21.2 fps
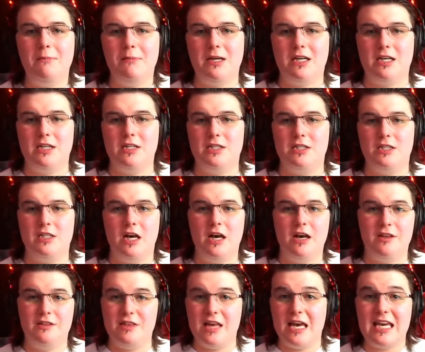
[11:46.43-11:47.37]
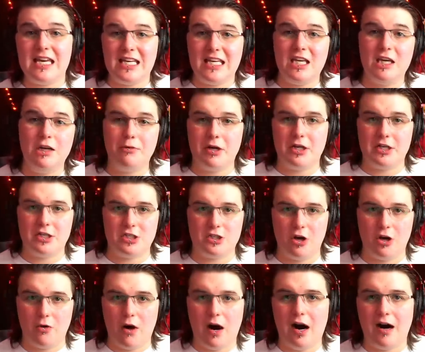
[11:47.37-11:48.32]
because they hear it
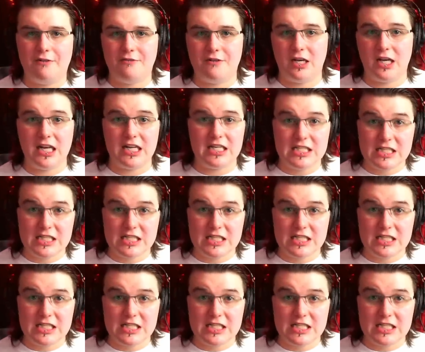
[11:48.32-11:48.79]
so often.